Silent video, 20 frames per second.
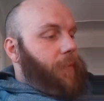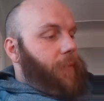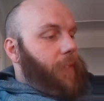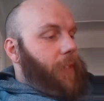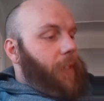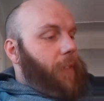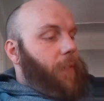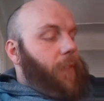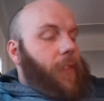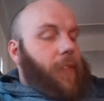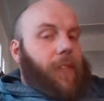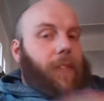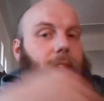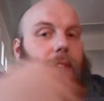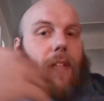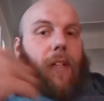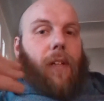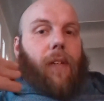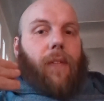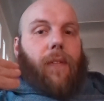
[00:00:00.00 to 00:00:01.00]
of the
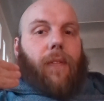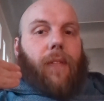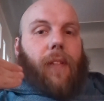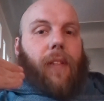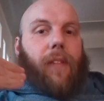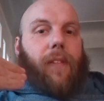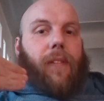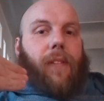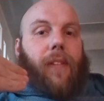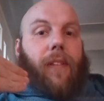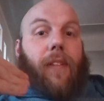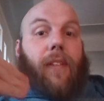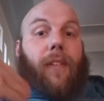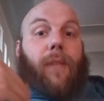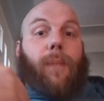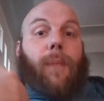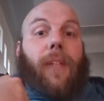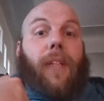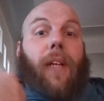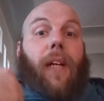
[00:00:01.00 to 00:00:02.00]
self, yes, it is
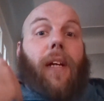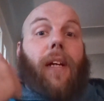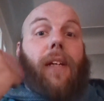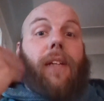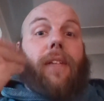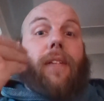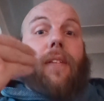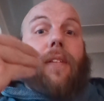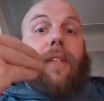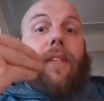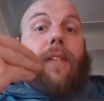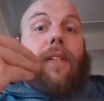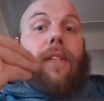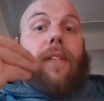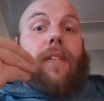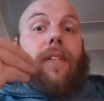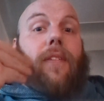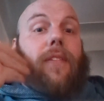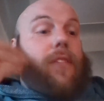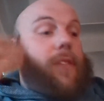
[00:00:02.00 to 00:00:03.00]
beyond
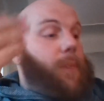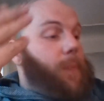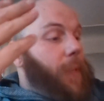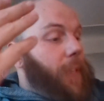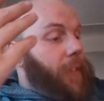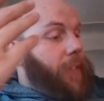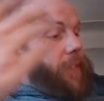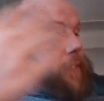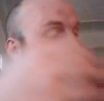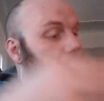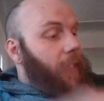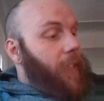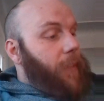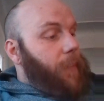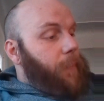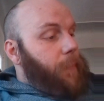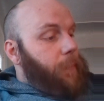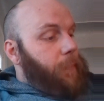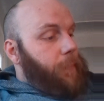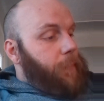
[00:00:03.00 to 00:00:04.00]
space
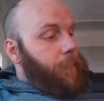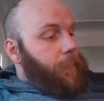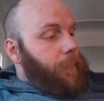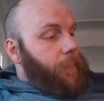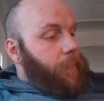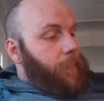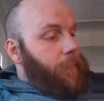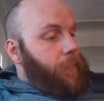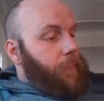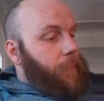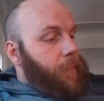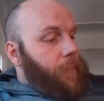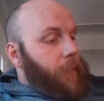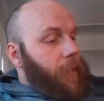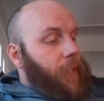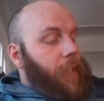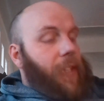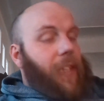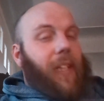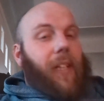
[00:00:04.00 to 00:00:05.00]
time.
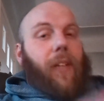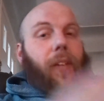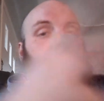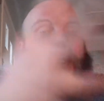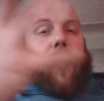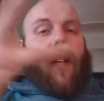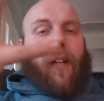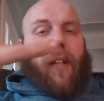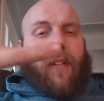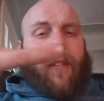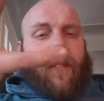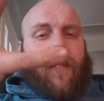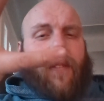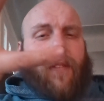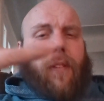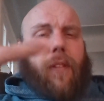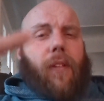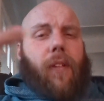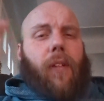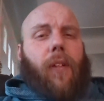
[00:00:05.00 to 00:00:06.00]
And thus
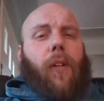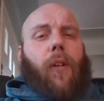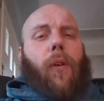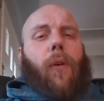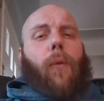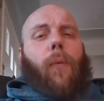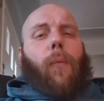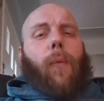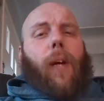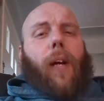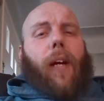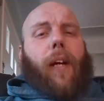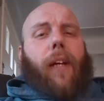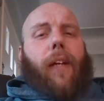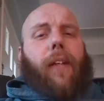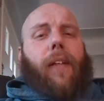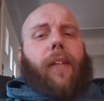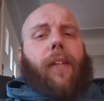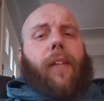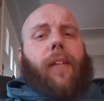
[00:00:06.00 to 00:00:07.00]

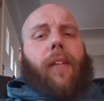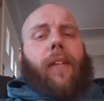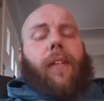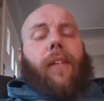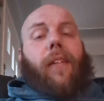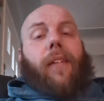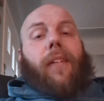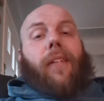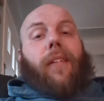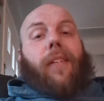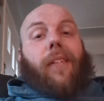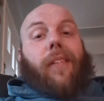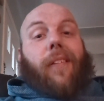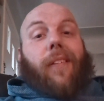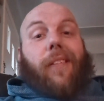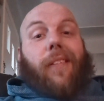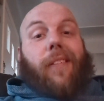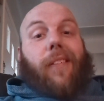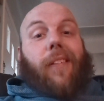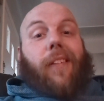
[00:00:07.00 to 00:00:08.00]
why
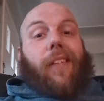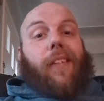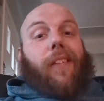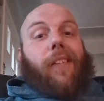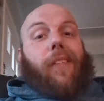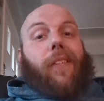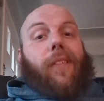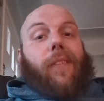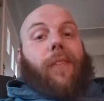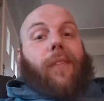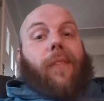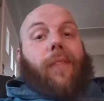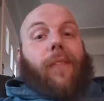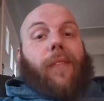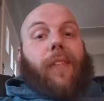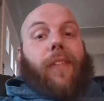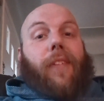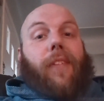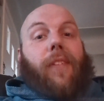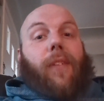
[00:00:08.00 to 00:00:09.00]
it is it
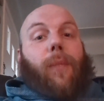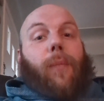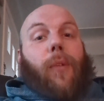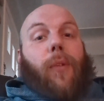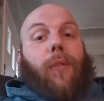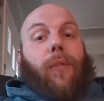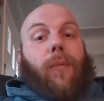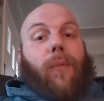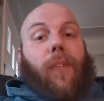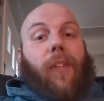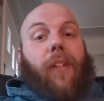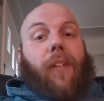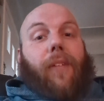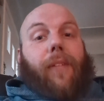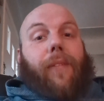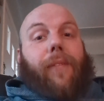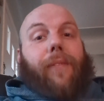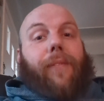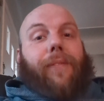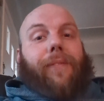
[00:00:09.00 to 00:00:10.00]
is the most
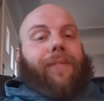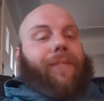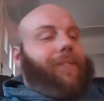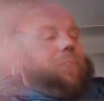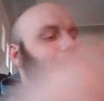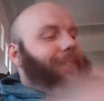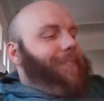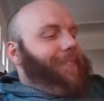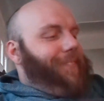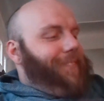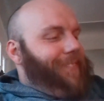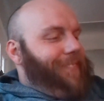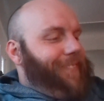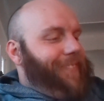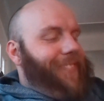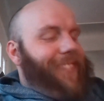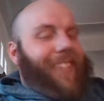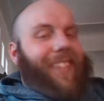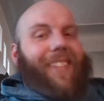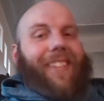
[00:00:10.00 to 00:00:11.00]
real.
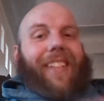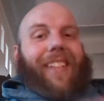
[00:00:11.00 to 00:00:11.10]
It's